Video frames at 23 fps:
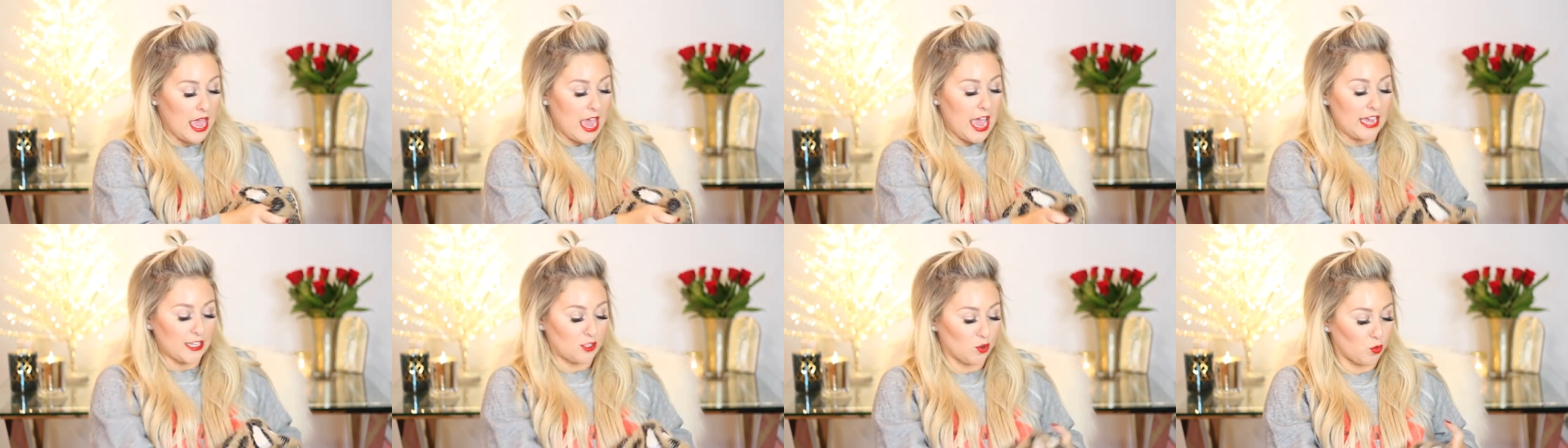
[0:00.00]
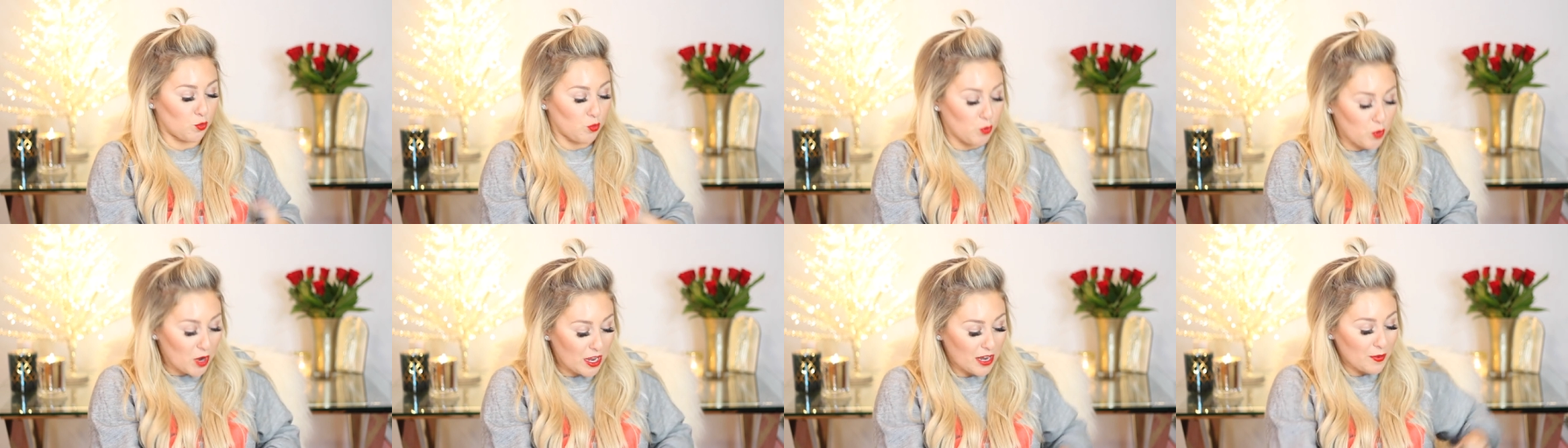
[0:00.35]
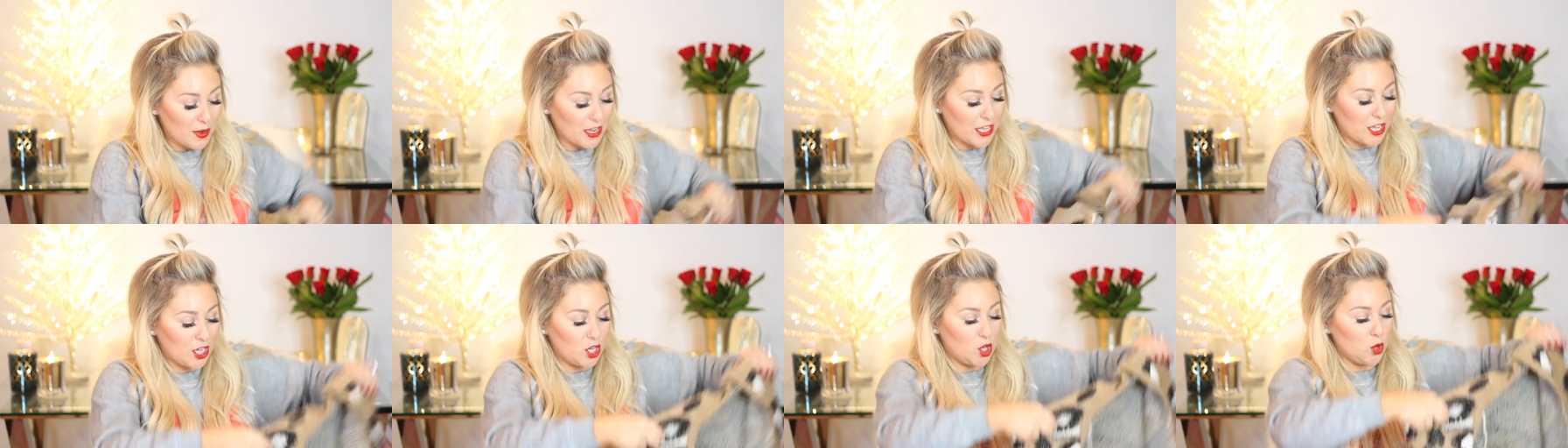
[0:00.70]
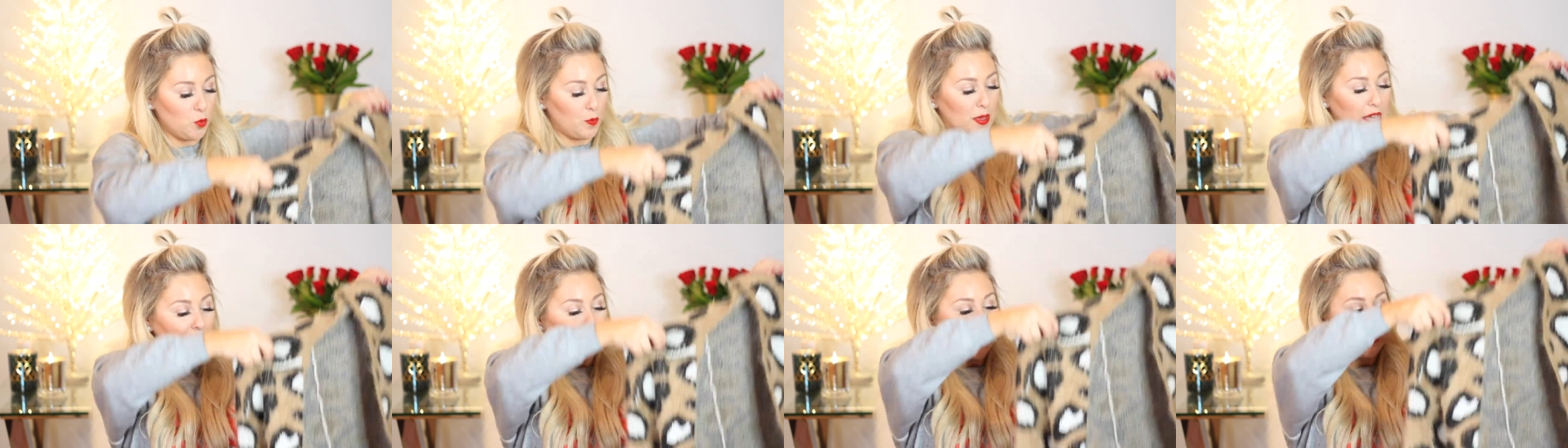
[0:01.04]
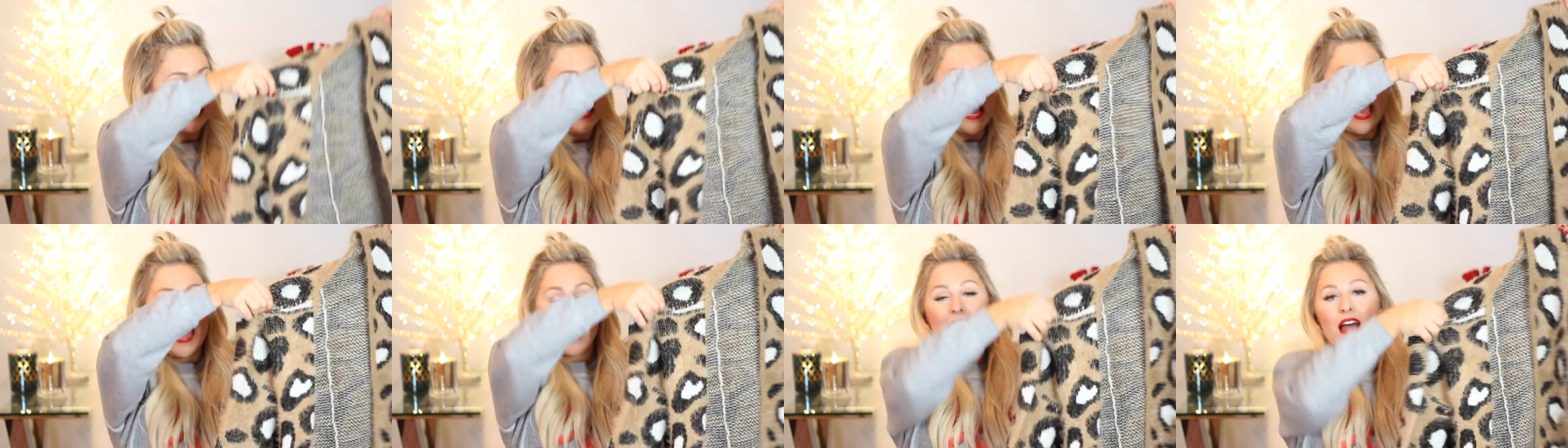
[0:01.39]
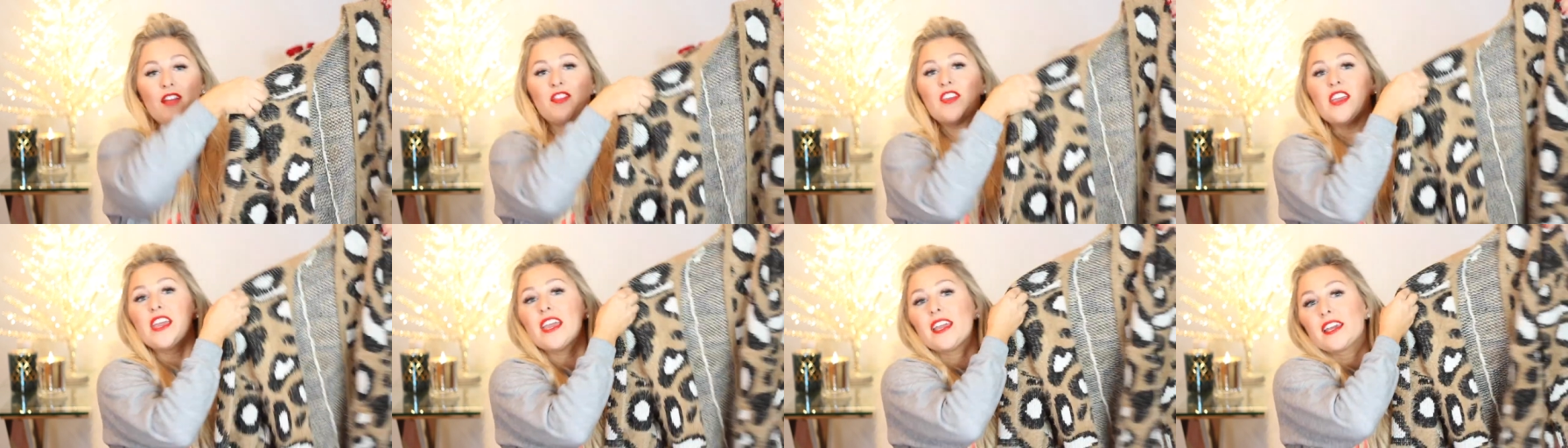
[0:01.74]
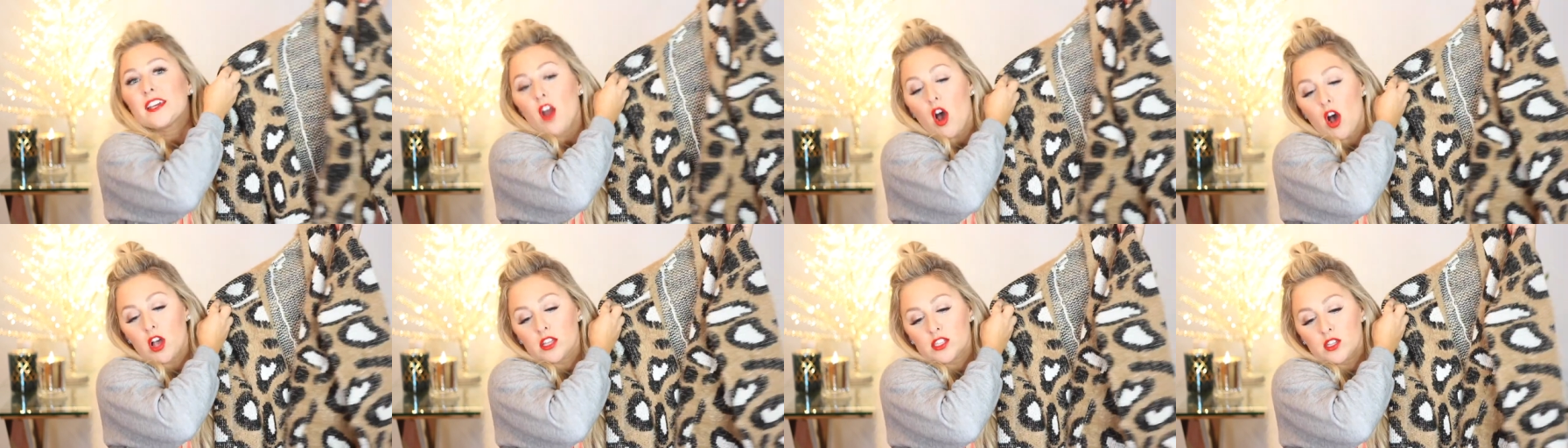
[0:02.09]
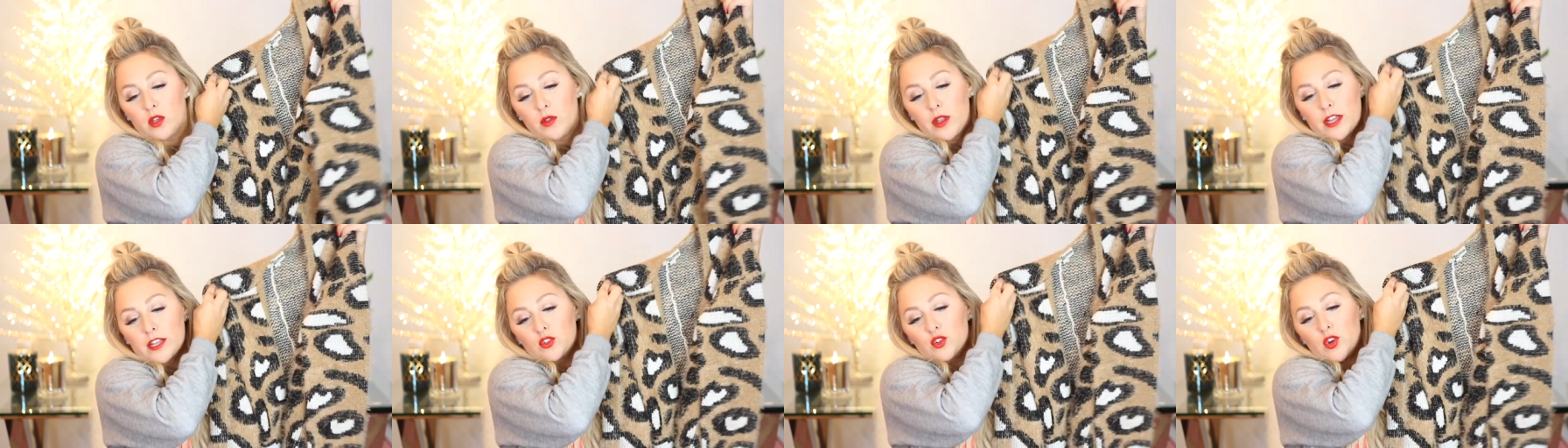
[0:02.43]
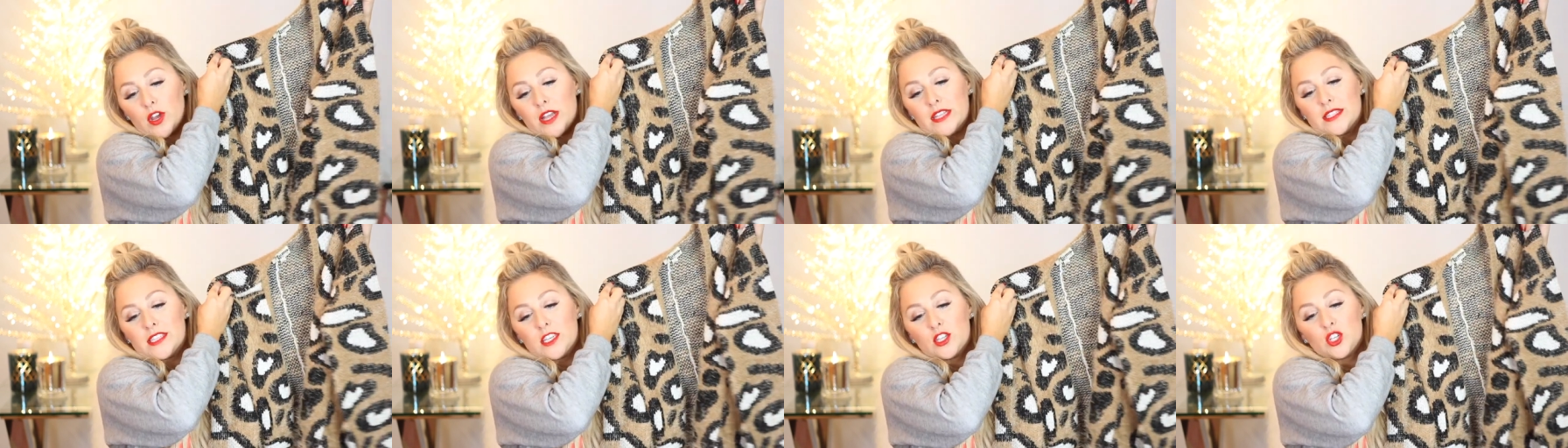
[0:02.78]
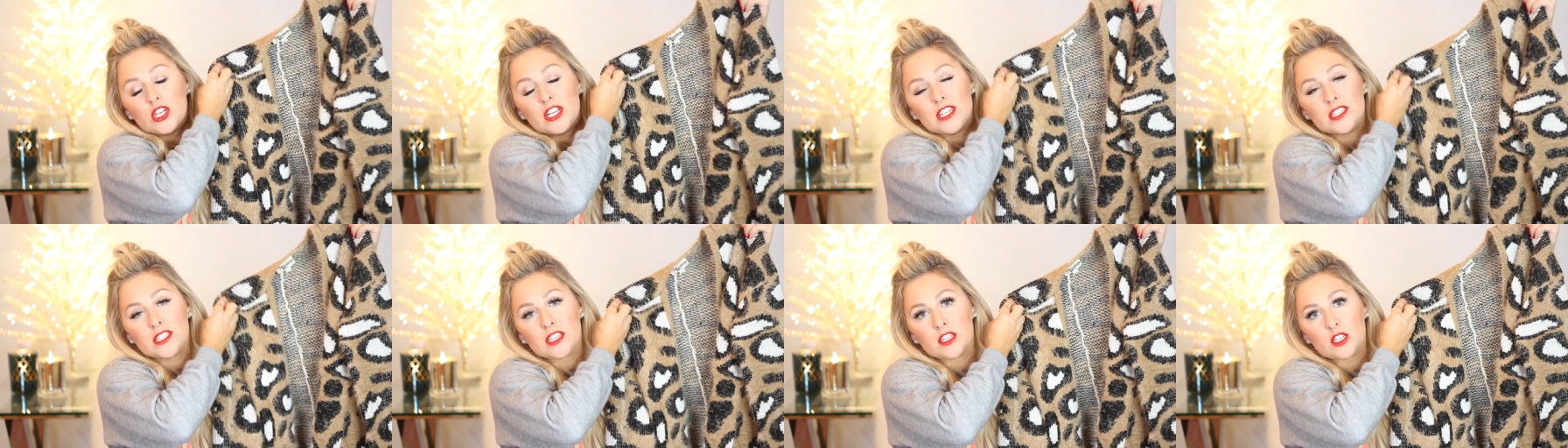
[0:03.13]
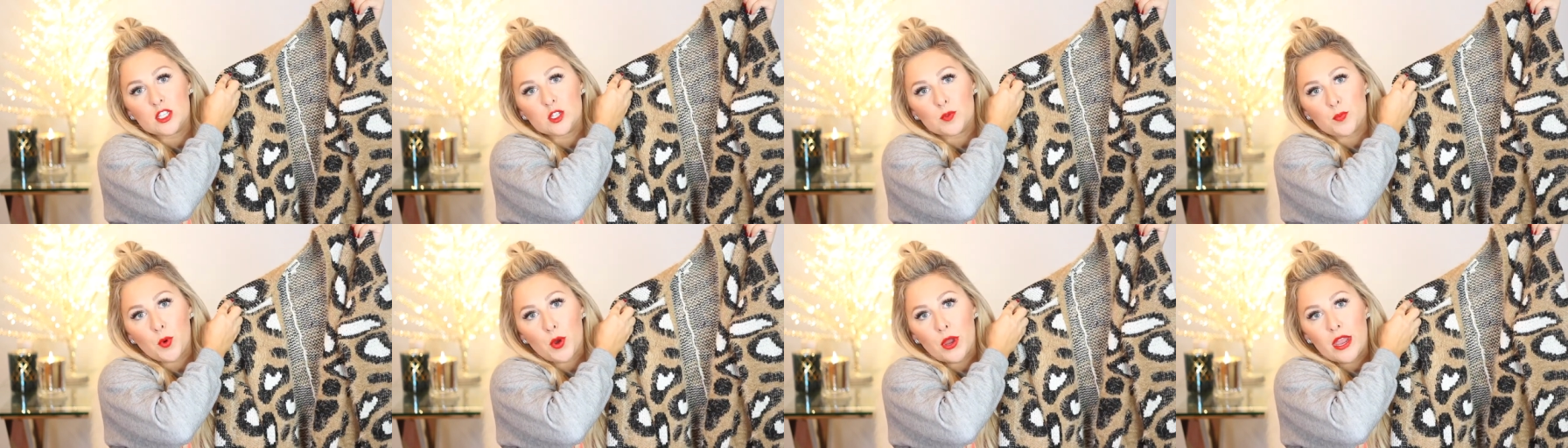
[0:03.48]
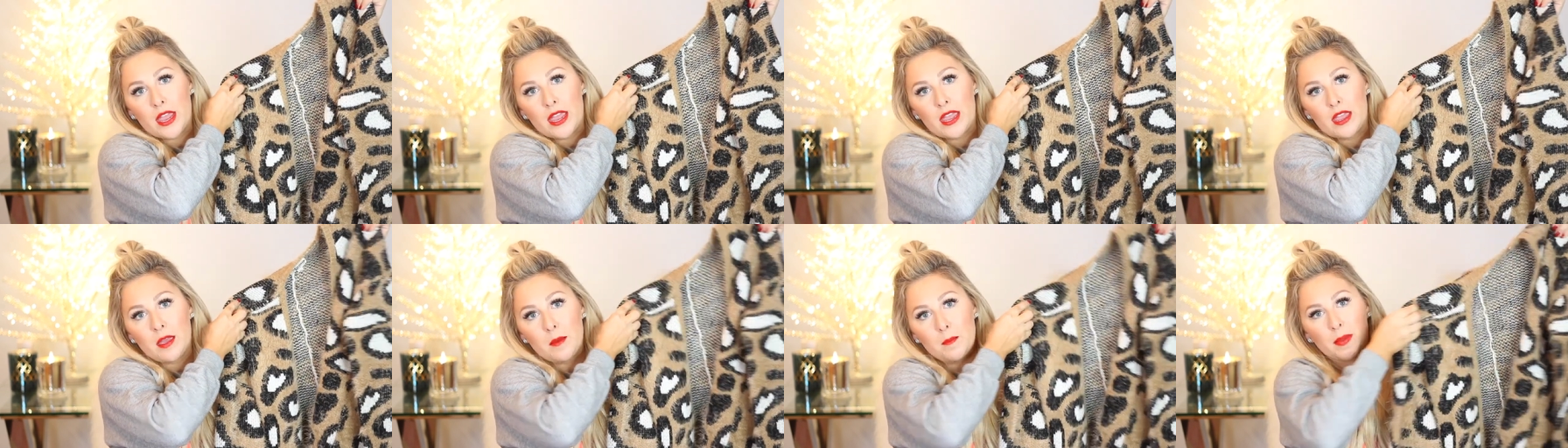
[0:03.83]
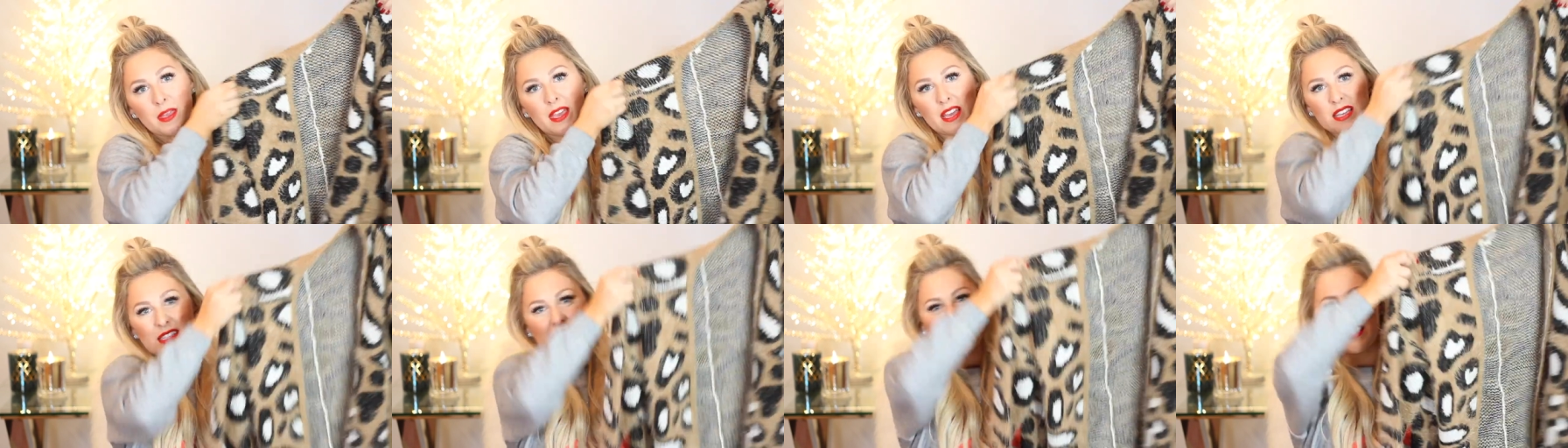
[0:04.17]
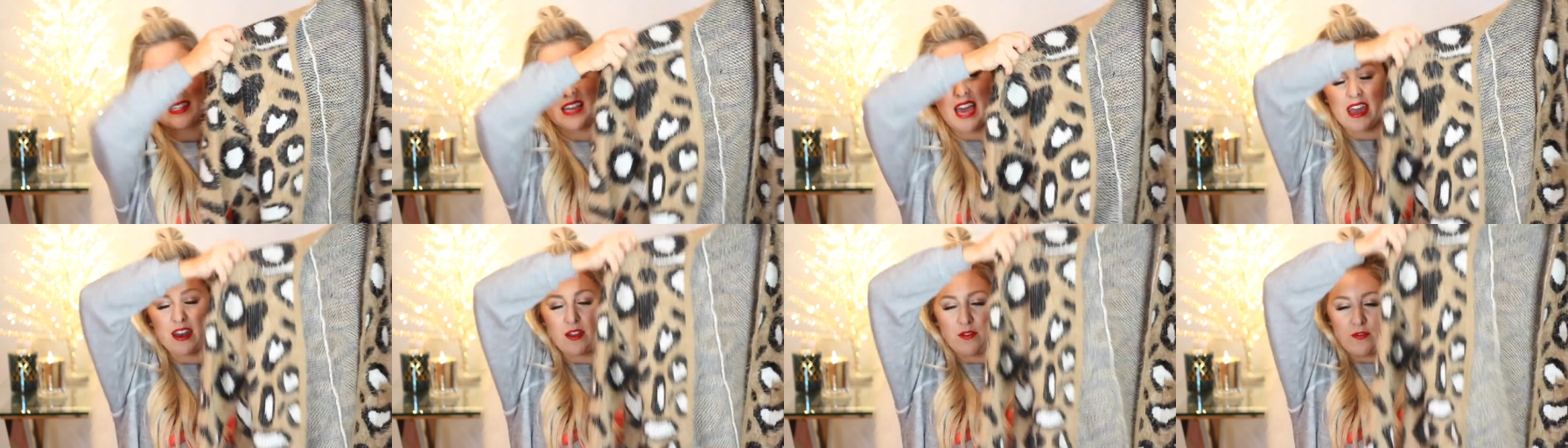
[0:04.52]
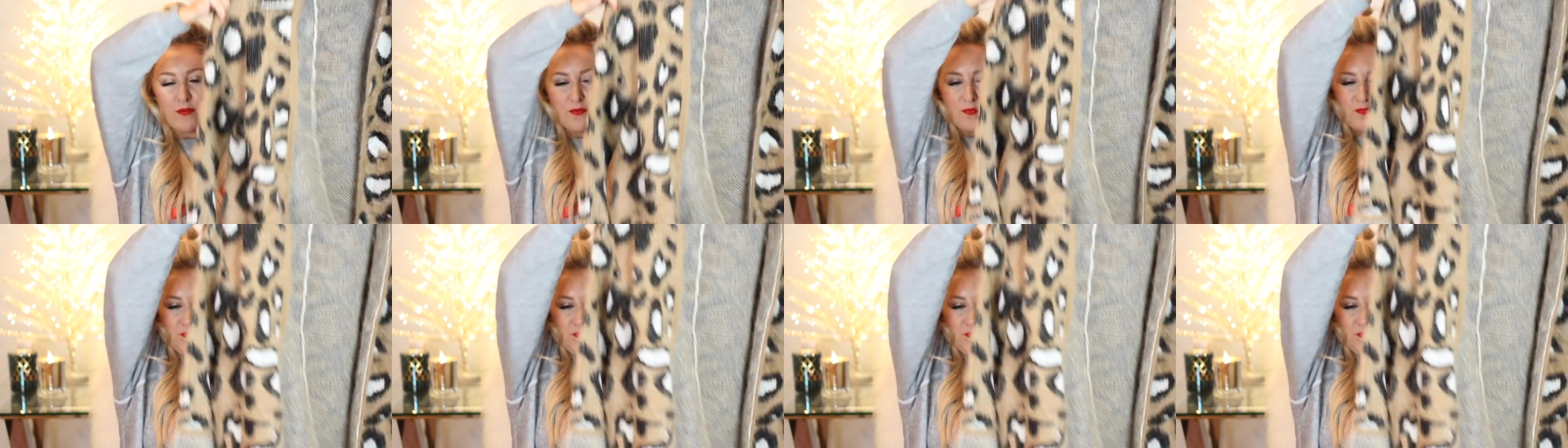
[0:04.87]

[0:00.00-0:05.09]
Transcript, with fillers: It's a really, really cute piece. And I think it can also like transition into the spring because it's kind of